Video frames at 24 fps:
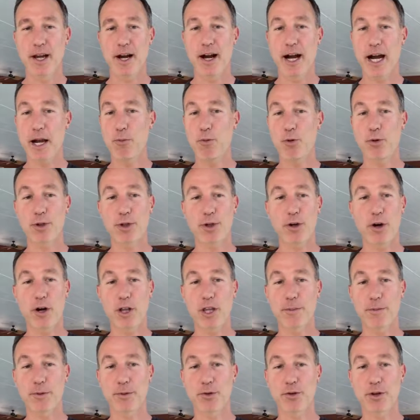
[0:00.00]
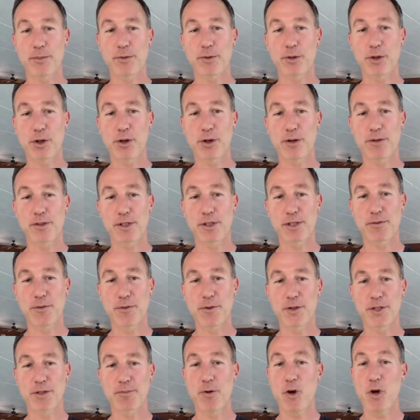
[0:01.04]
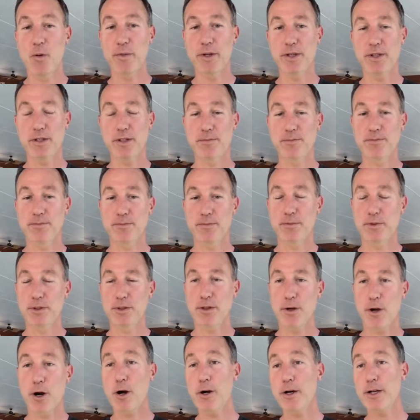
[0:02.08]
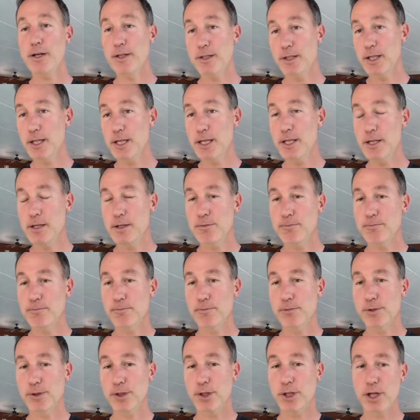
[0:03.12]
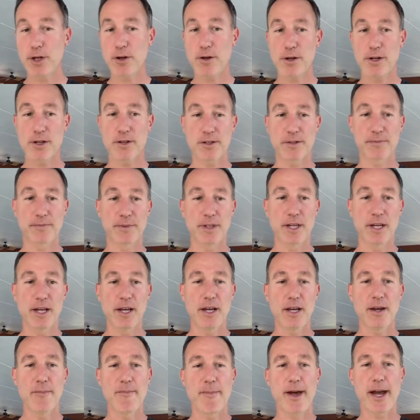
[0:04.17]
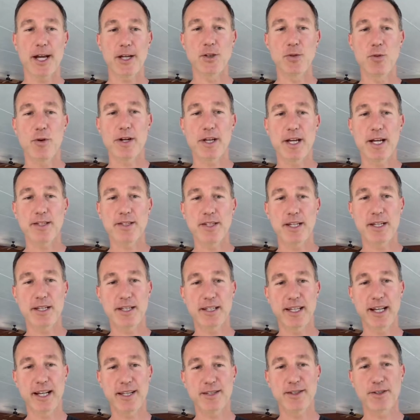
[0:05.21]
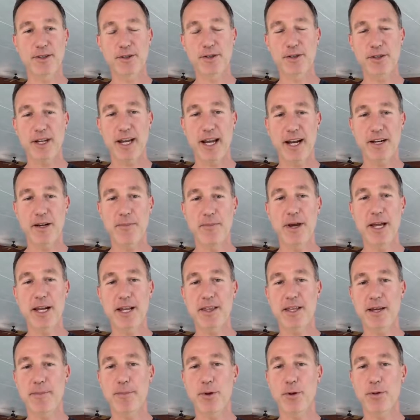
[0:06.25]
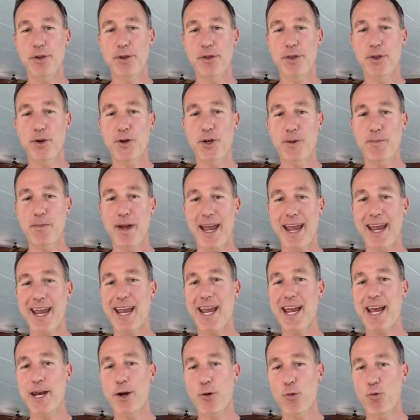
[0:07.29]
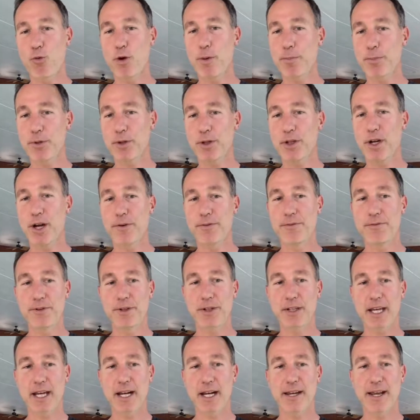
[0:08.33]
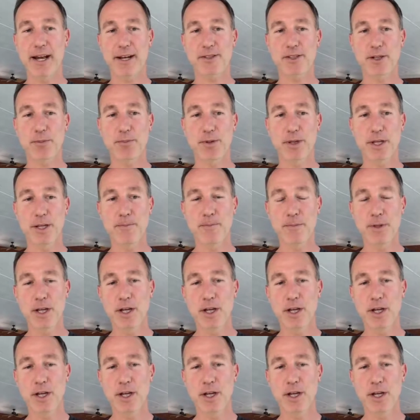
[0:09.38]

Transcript: I won't call them cryptocurrencies for this moment, are indeed securities. Back in 2018, Gensler had an opinion that both Ethereum and Ripple affiliated XRP